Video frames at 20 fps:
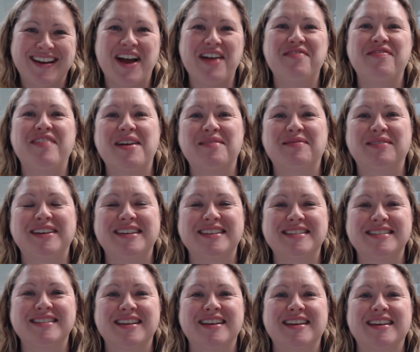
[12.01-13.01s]
Hi
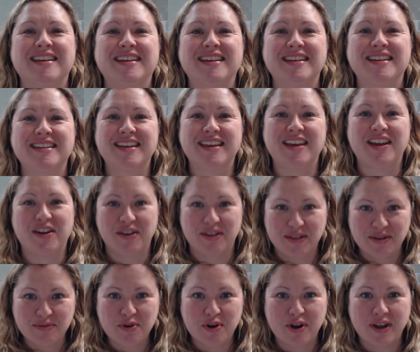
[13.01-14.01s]
families, Carrie
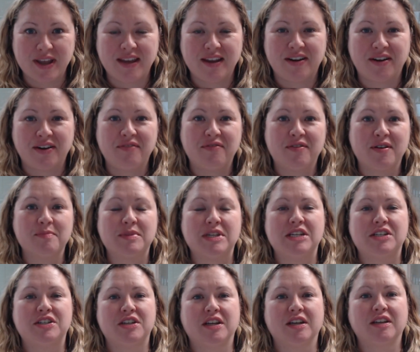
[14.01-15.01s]
LaRoy here from
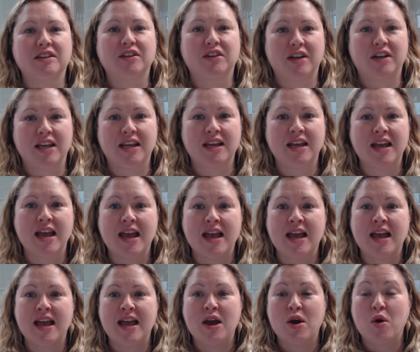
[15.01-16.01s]
Teaching and Learning.
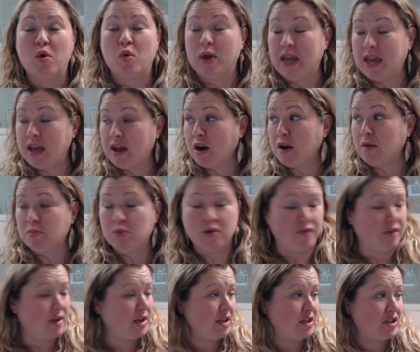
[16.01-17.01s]
We are
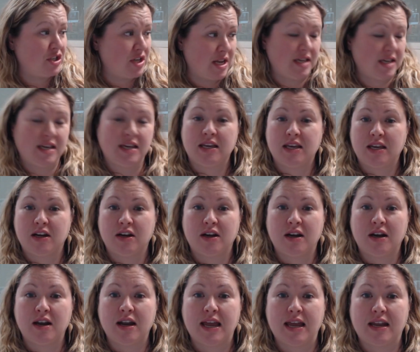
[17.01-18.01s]
moving and shaking
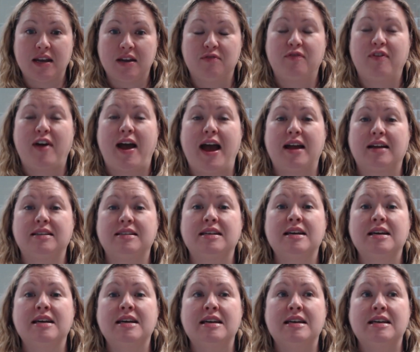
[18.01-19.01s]
here and in fact
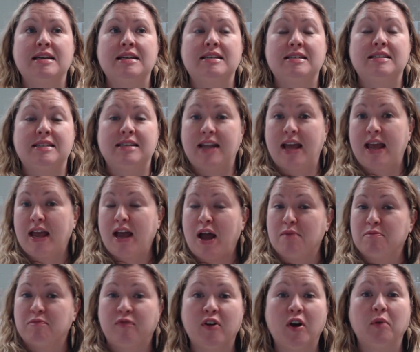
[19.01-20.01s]
today
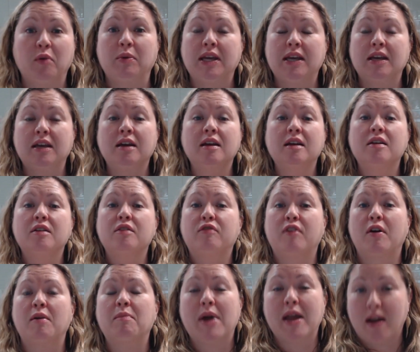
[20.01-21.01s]
I'm filming
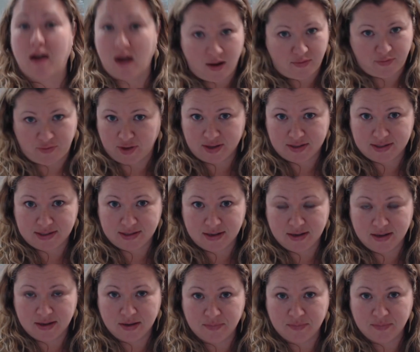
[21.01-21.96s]
from my office.